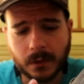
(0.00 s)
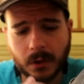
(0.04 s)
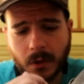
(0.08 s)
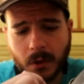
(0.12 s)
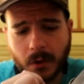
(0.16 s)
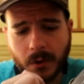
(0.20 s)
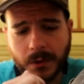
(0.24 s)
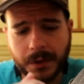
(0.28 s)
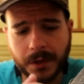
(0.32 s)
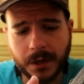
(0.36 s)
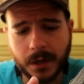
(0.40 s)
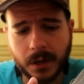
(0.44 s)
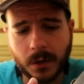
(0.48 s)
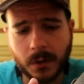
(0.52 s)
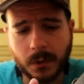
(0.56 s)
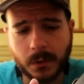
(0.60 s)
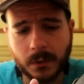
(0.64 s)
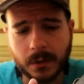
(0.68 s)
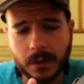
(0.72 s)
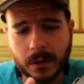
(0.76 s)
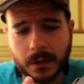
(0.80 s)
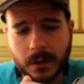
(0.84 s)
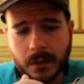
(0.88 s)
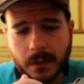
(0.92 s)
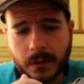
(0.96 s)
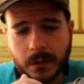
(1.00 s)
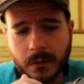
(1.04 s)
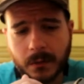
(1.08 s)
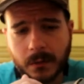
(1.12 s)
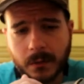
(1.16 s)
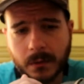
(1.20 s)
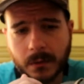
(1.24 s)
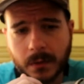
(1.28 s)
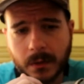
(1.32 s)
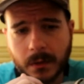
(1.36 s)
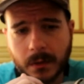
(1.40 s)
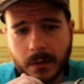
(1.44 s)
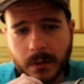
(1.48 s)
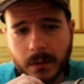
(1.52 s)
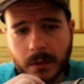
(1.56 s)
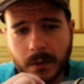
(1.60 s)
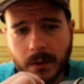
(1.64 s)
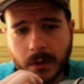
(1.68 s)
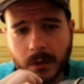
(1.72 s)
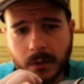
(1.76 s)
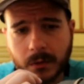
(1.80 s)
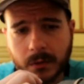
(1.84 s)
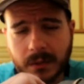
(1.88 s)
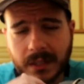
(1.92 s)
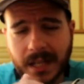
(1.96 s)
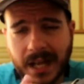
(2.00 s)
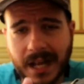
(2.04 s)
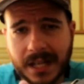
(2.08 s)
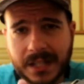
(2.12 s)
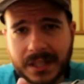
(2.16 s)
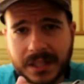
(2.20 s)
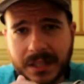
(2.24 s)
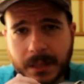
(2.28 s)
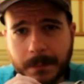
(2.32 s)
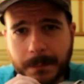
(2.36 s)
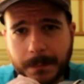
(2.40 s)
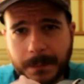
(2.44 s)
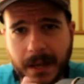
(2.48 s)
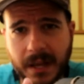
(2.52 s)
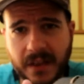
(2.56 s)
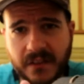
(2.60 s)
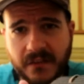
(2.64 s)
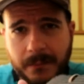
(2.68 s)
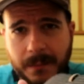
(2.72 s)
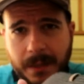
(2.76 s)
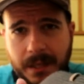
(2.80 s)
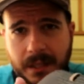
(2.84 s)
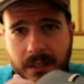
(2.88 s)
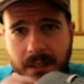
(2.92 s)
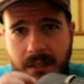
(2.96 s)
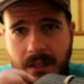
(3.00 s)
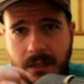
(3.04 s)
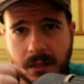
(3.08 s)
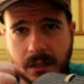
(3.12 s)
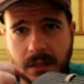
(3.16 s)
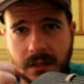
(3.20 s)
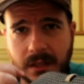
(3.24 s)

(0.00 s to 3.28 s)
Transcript: On the road, on dusty pavements,